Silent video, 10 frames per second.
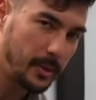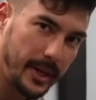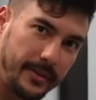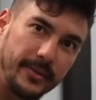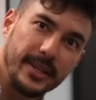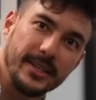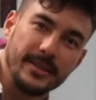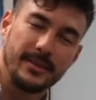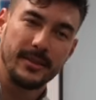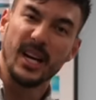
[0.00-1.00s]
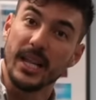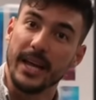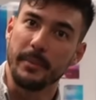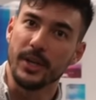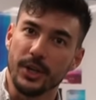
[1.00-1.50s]
away, freaking
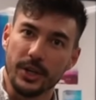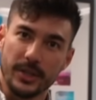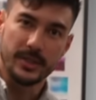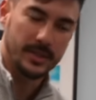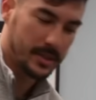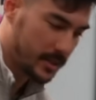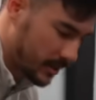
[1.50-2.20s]
alignment nerds.